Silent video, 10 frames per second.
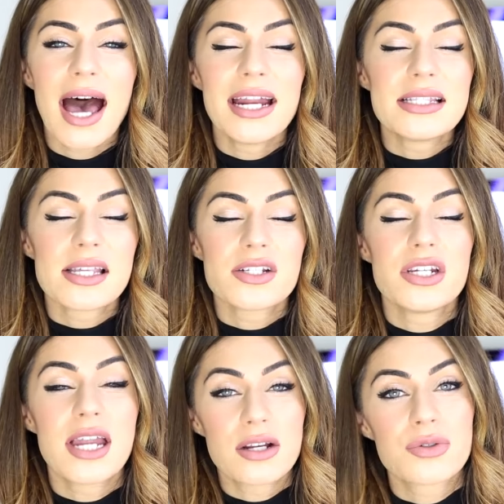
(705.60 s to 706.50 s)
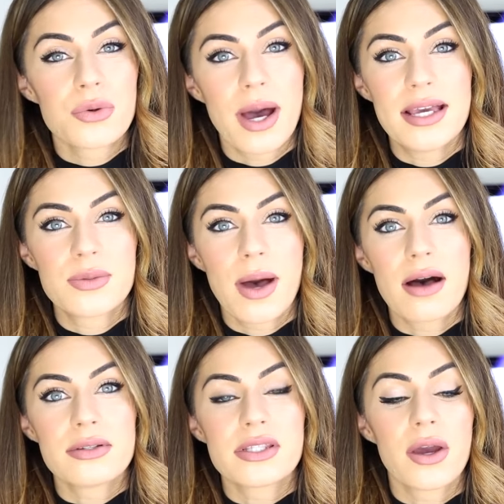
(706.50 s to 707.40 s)
and it's such a natural way as
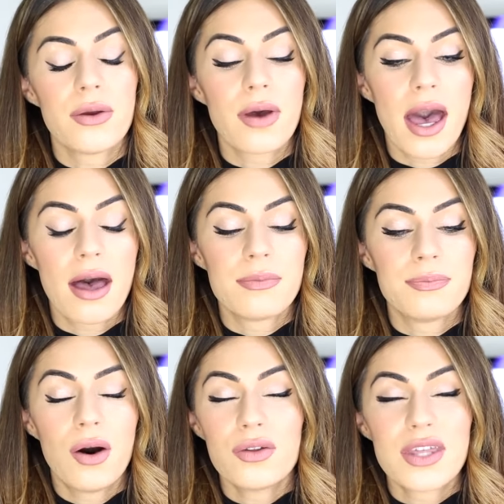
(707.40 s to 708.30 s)
well. So um,